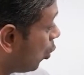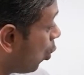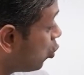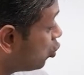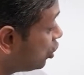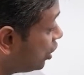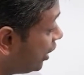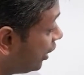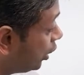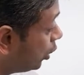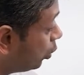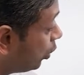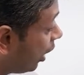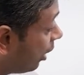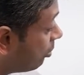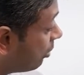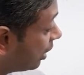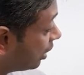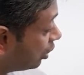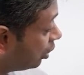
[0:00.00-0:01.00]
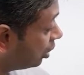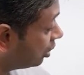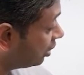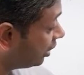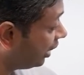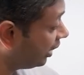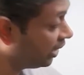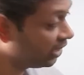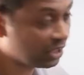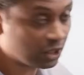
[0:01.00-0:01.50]
Only 2-day but
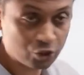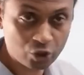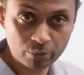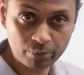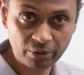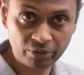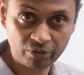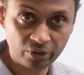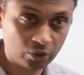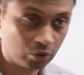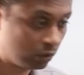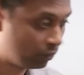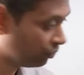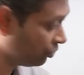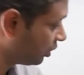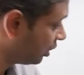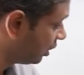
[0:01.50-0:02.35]
not 3-day, that should be 0.